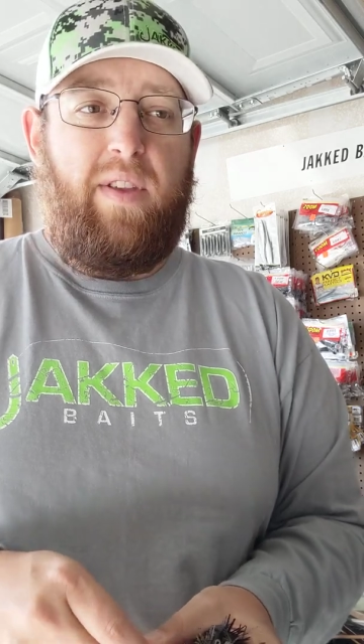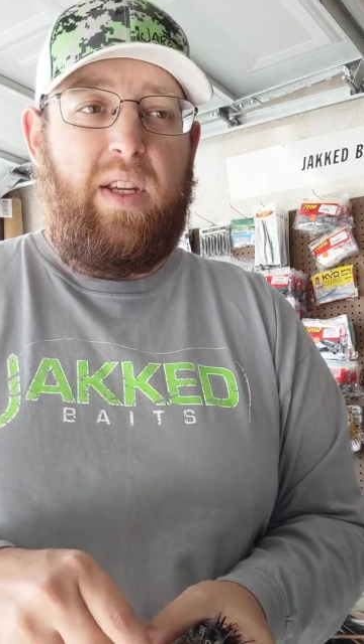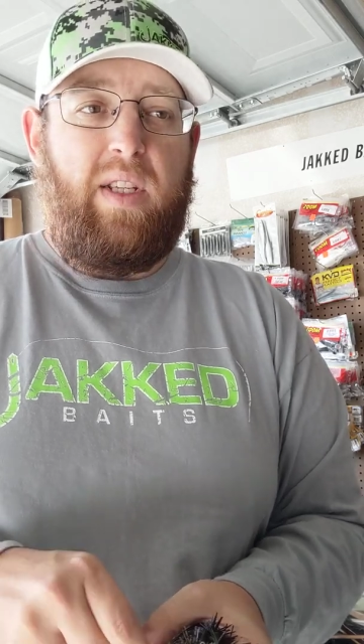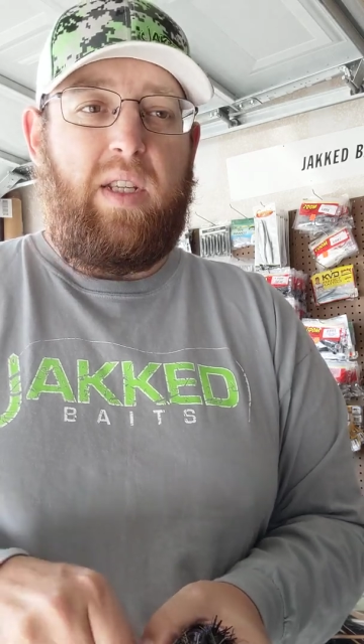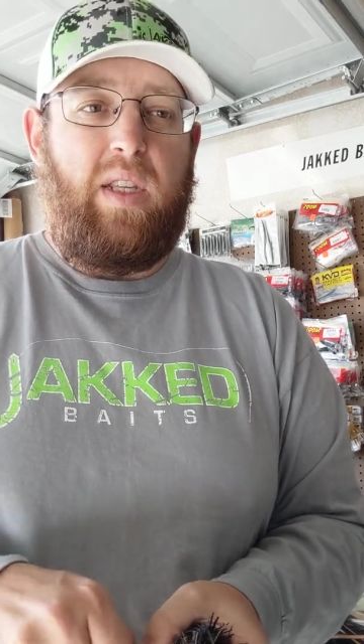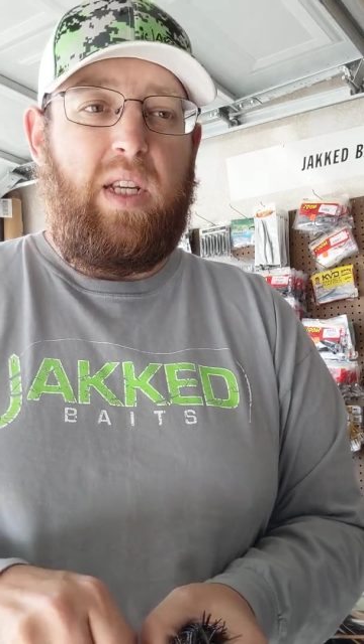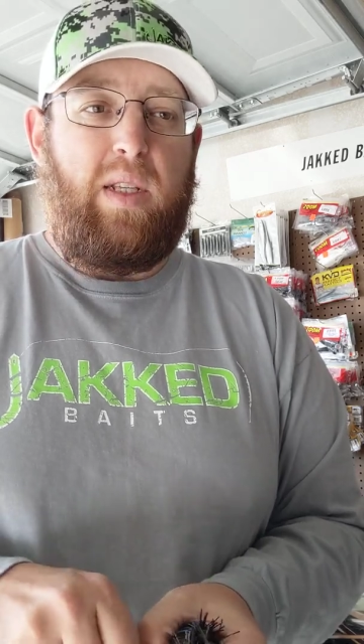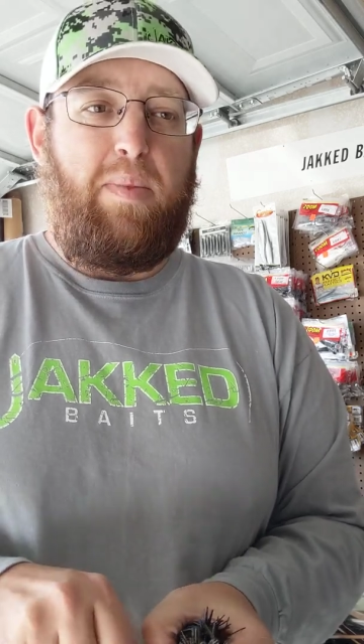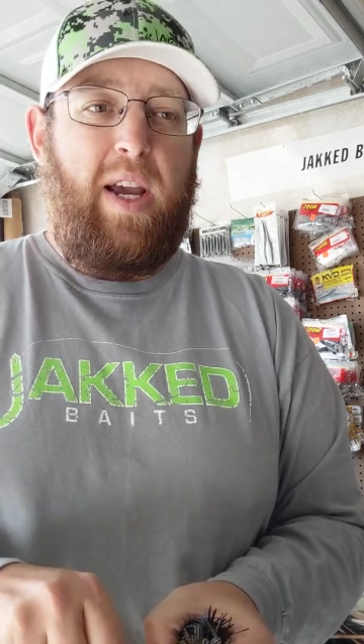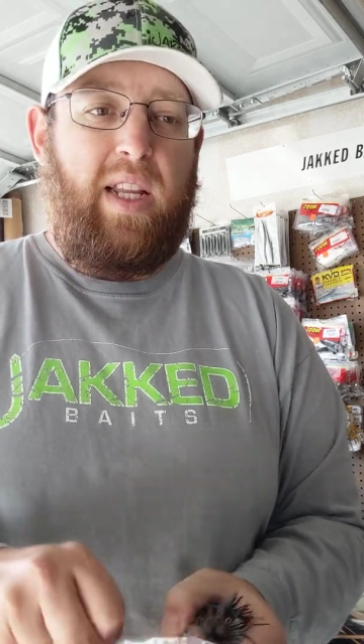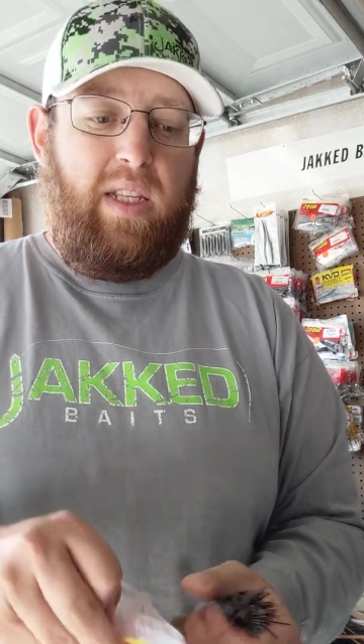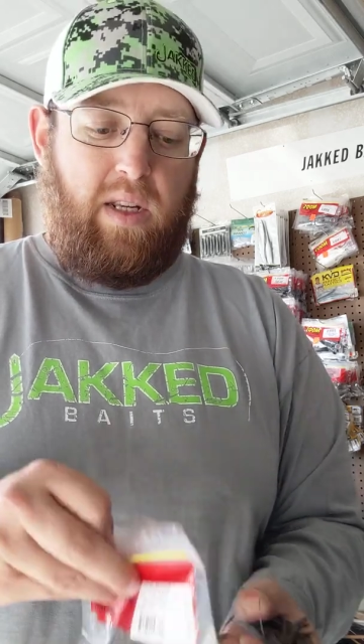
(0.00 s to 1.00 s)
of these
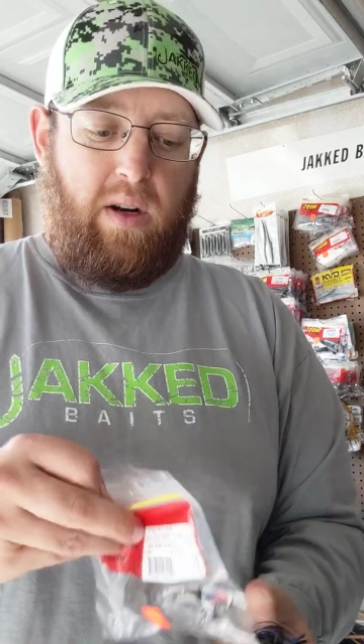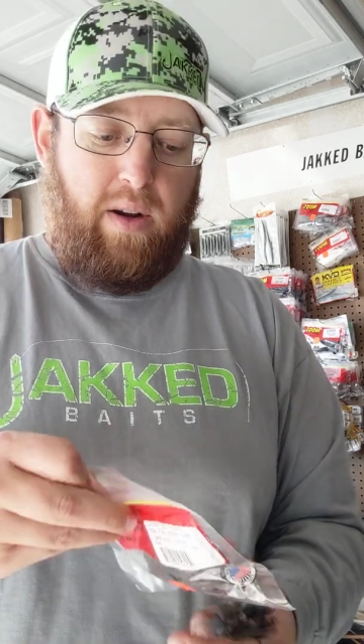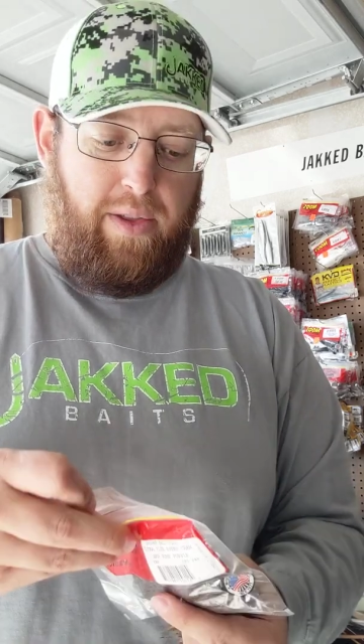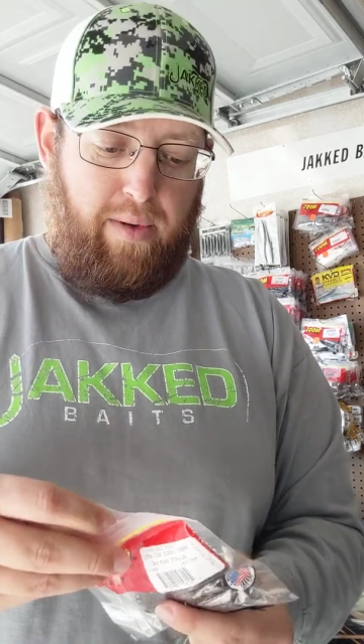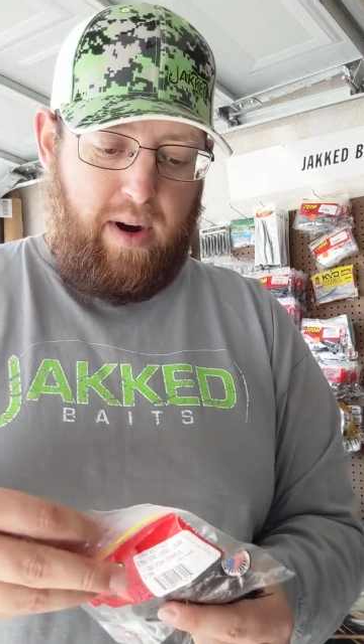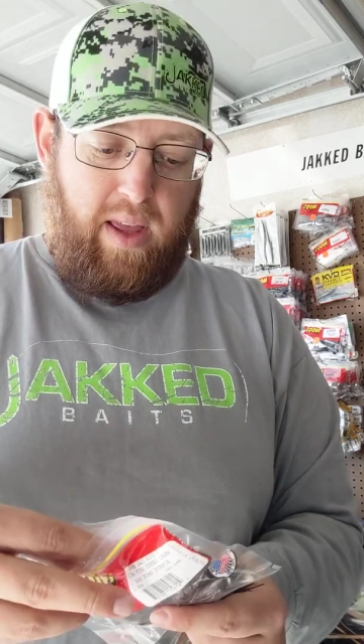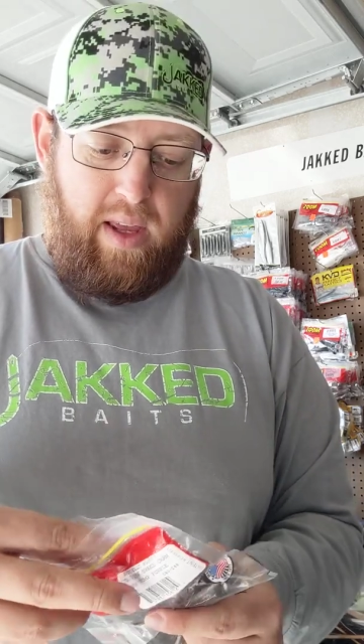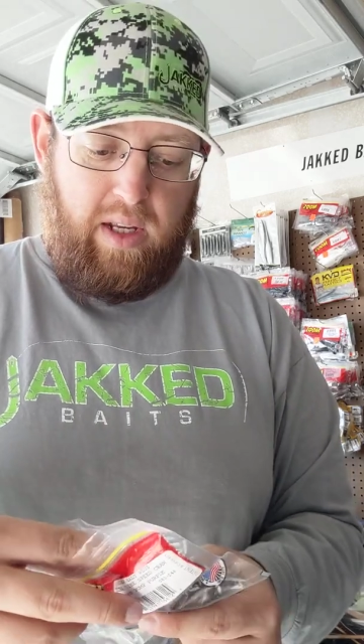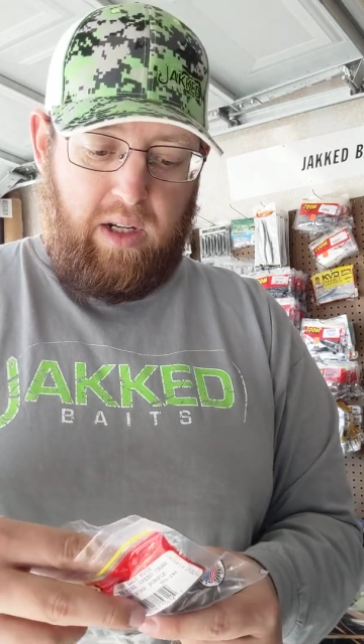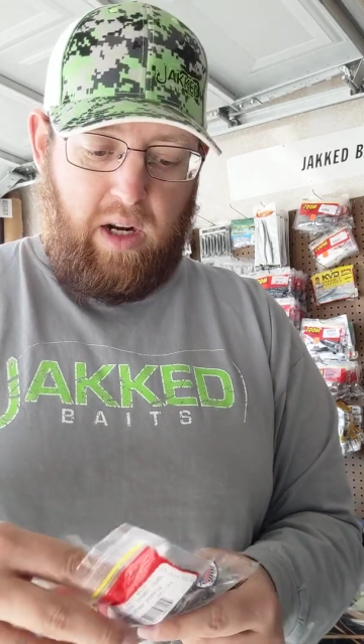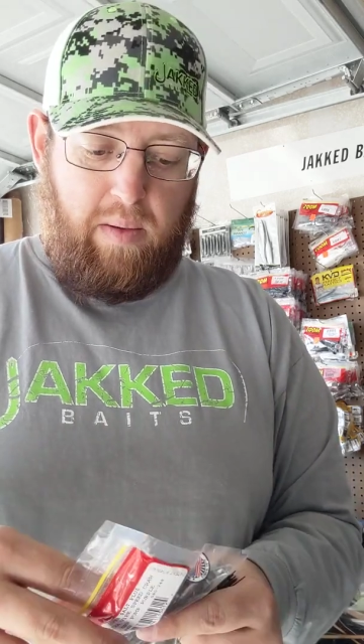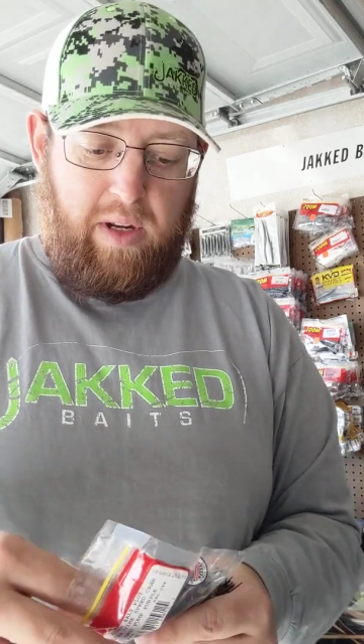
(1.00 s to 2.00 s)
baits, and all three of
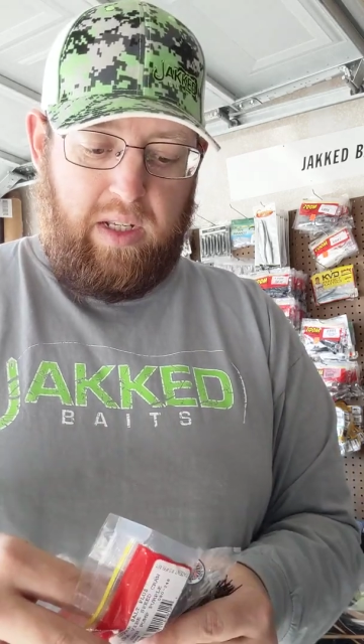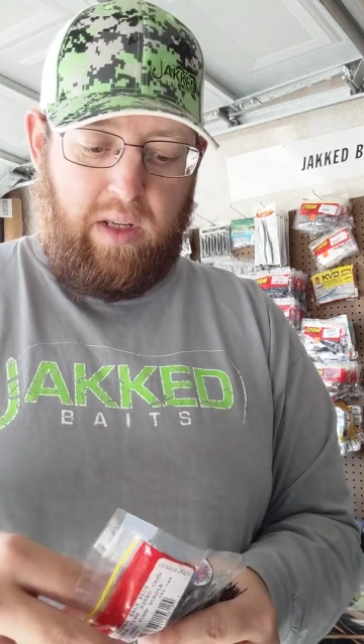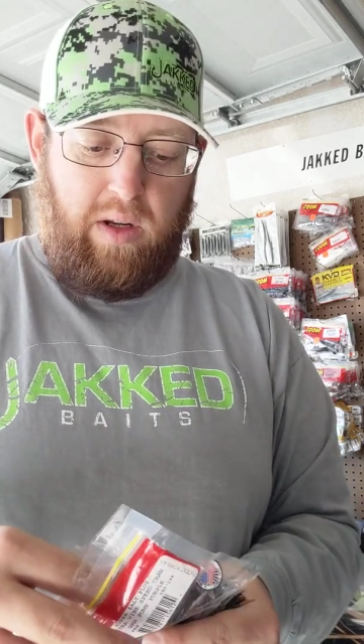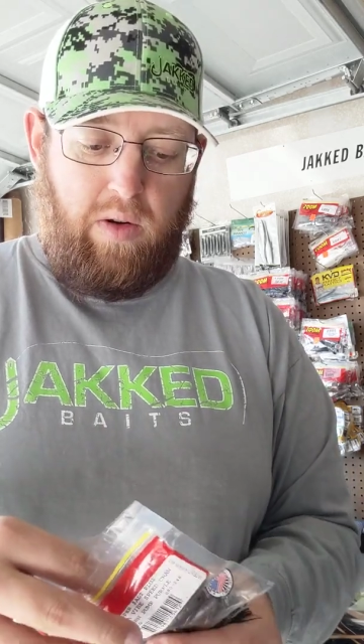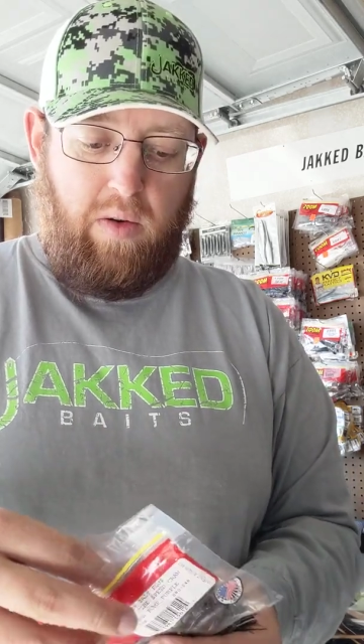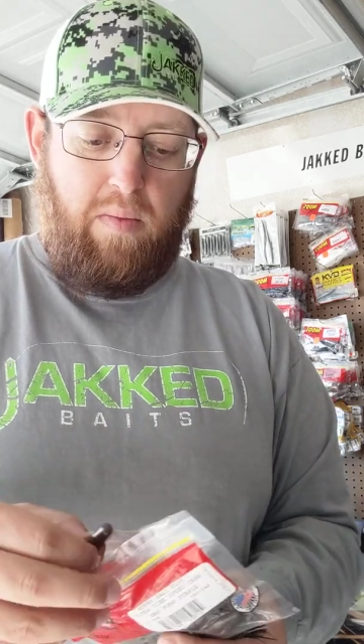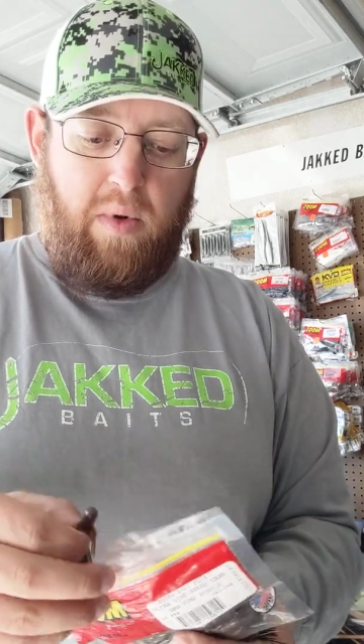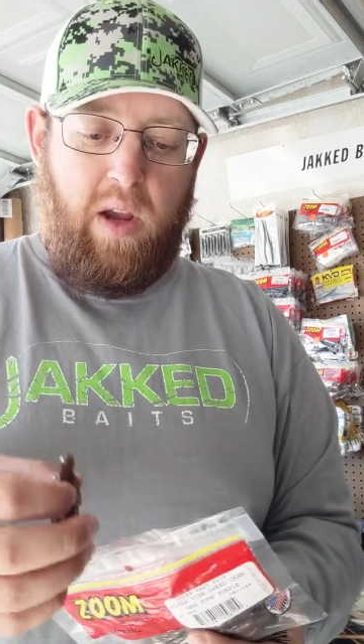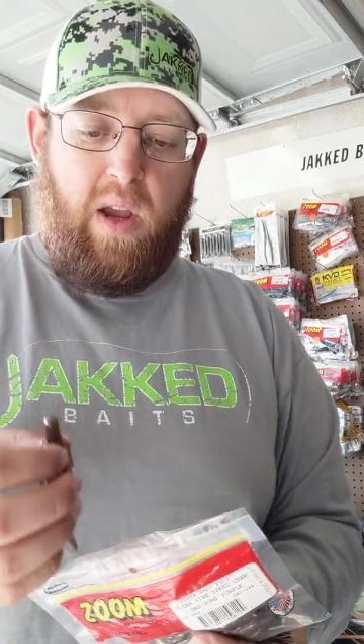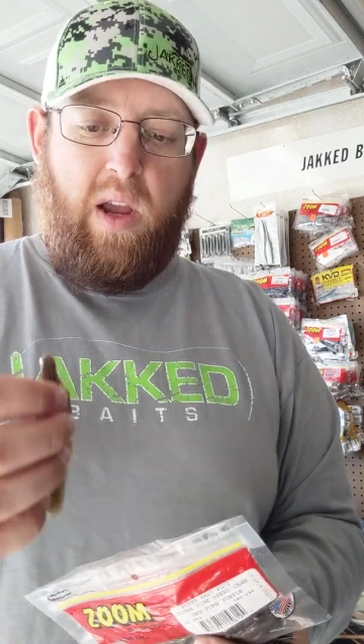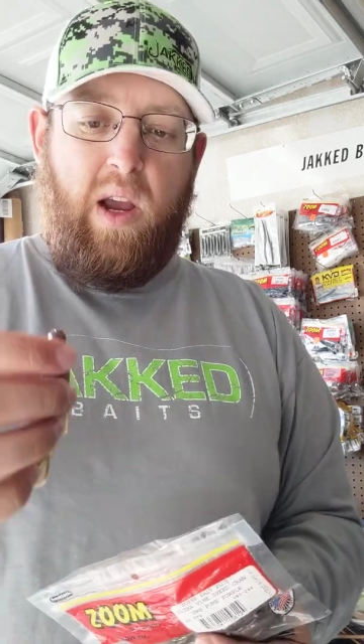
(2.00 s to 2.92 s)
these are going to be Zoom.